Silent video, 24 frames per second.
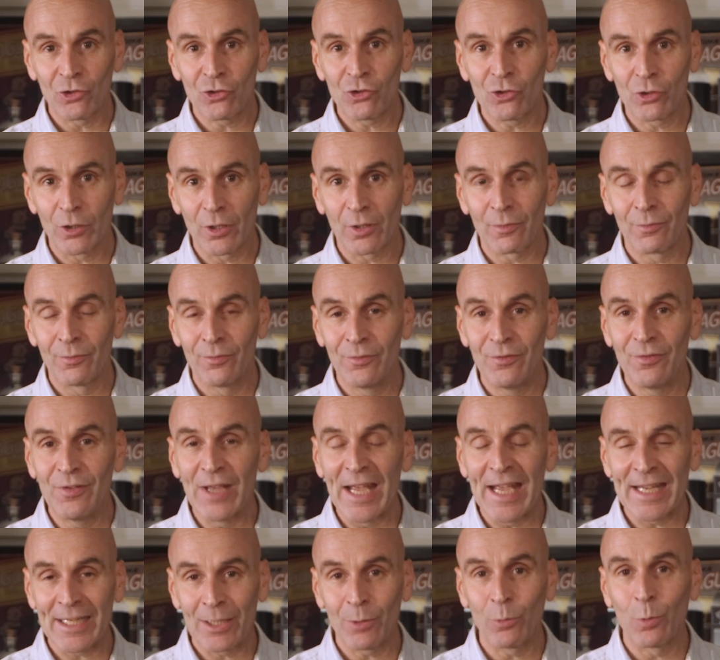the sugar
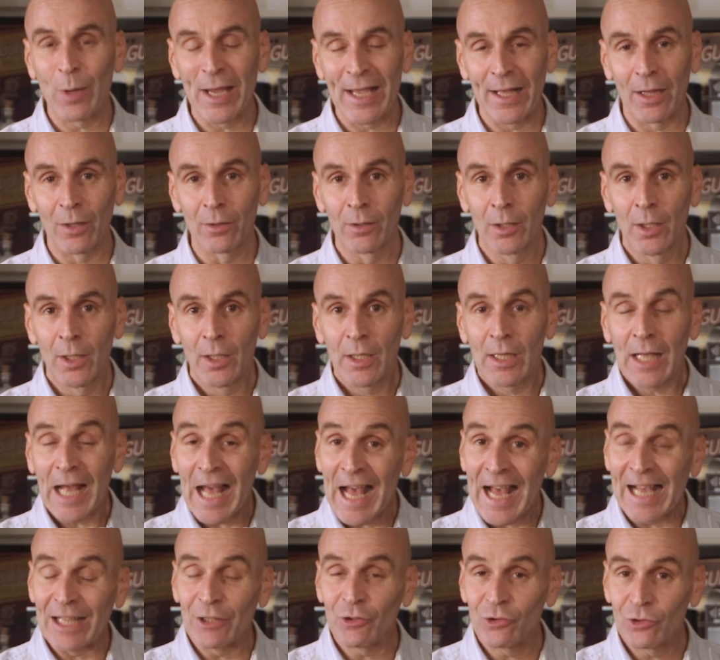very well
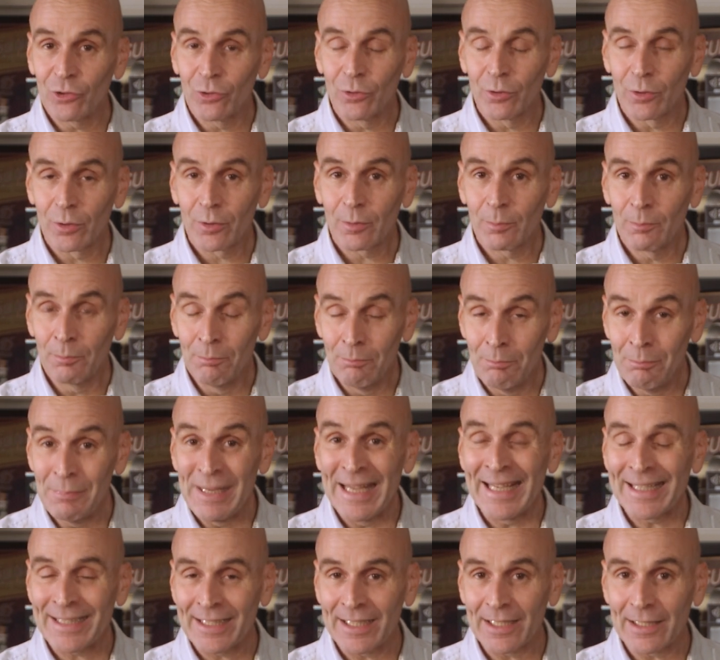as you're
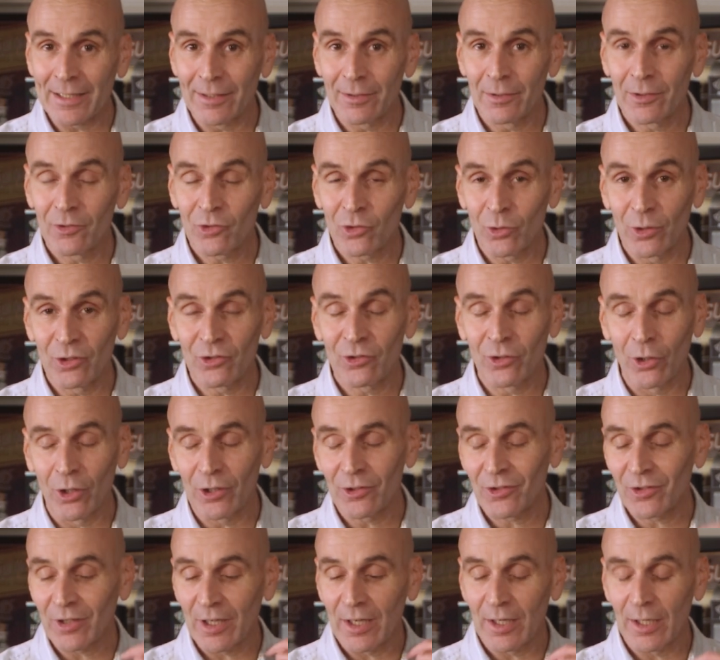making it. So it's
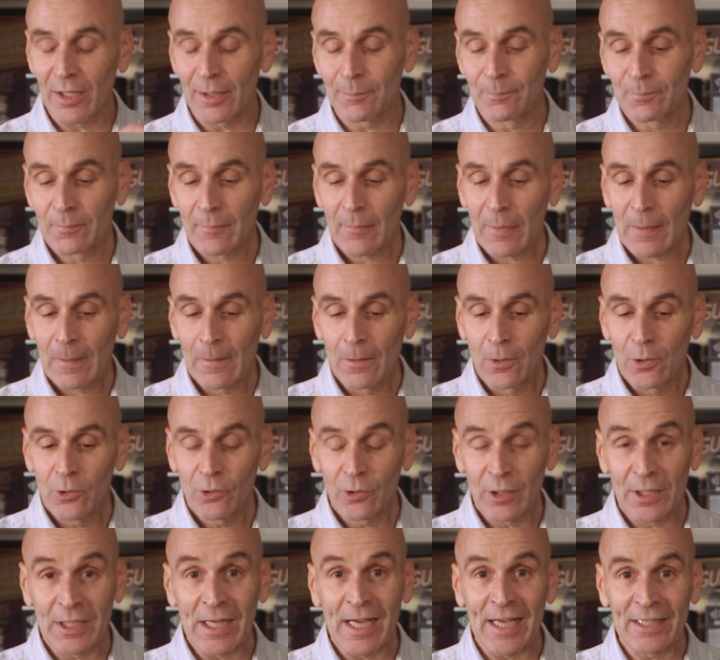not
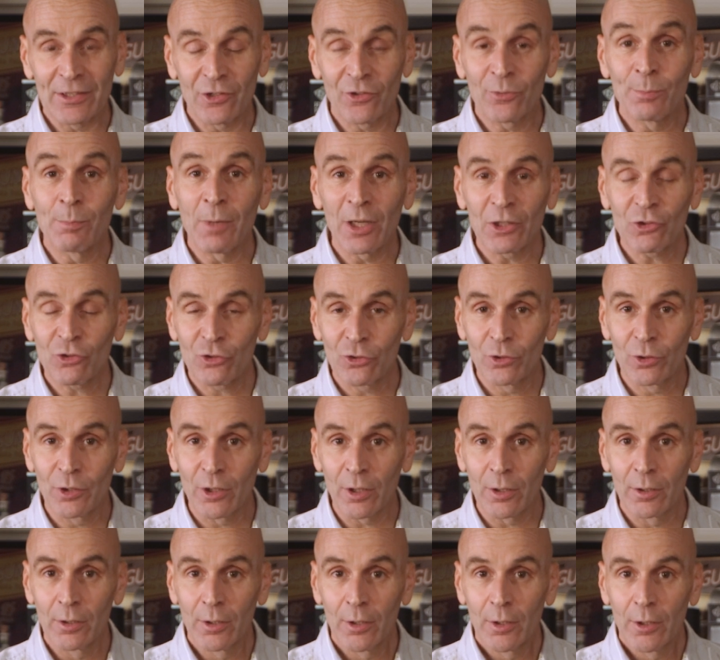you can add as much
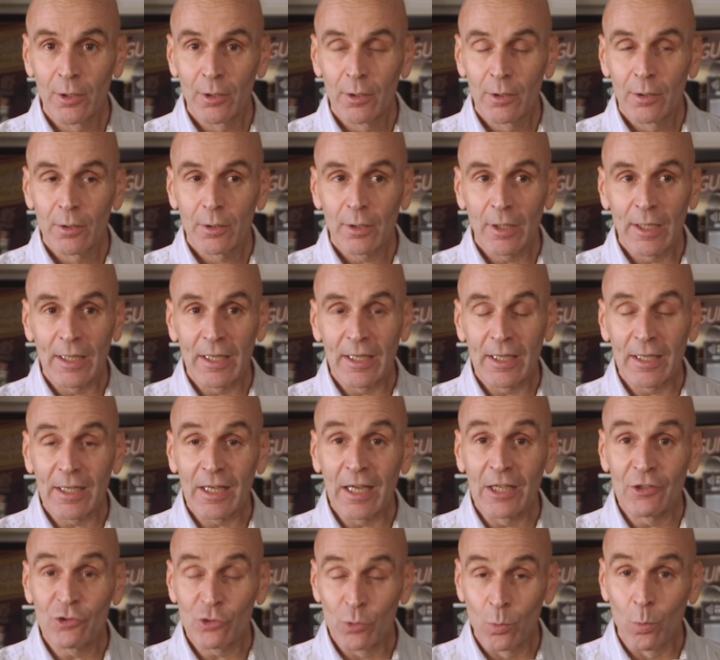sugar
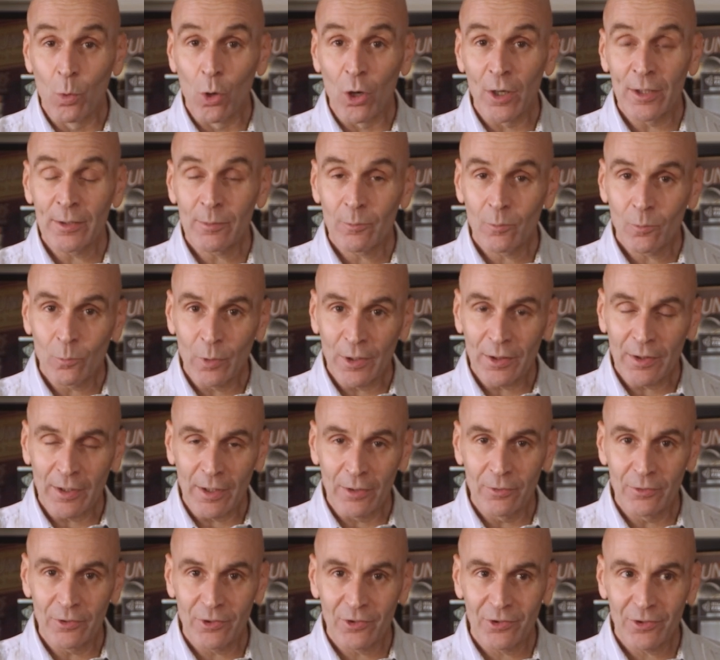as you want
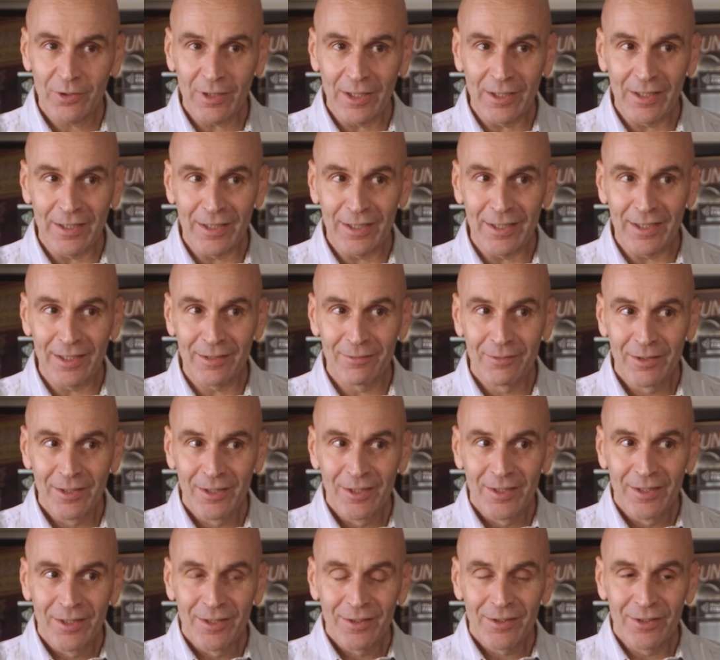without
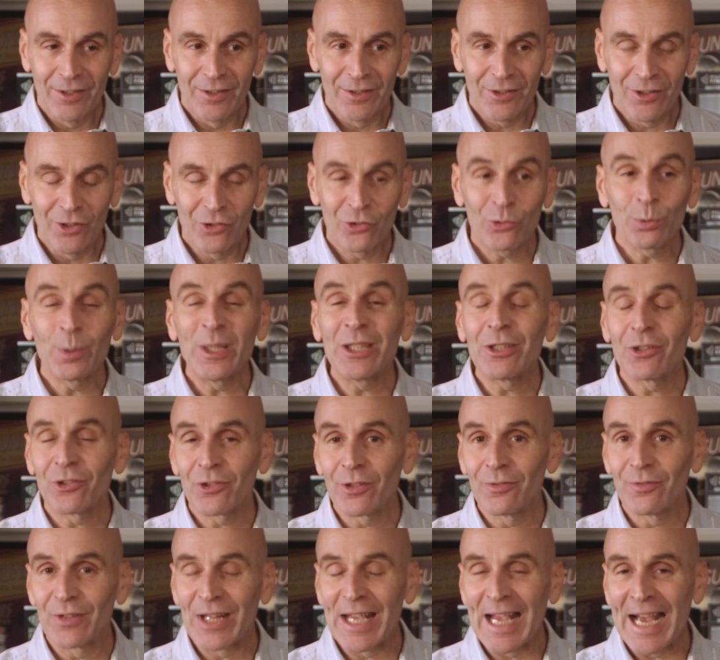the sweetness
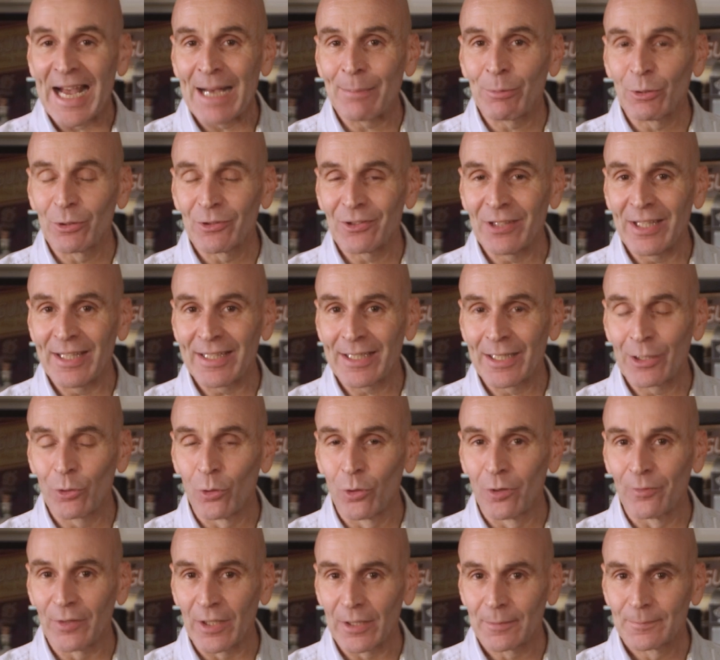of the apple taking
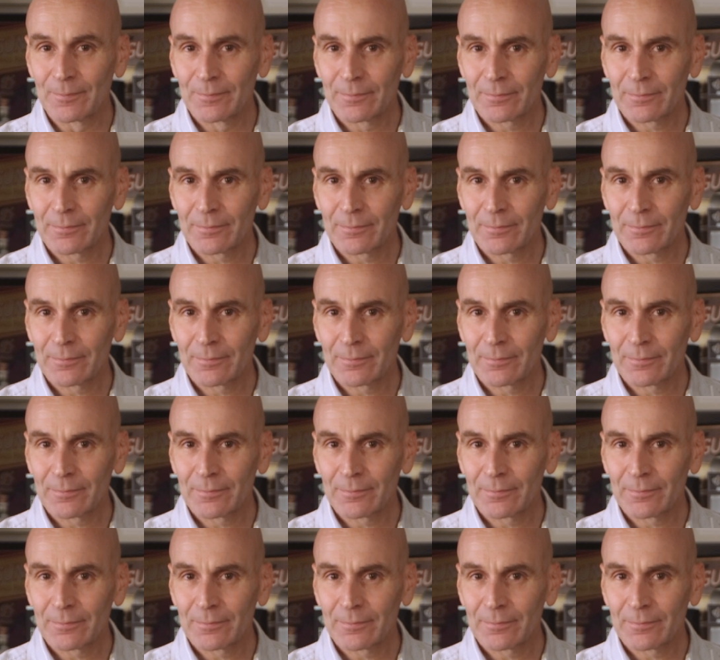over.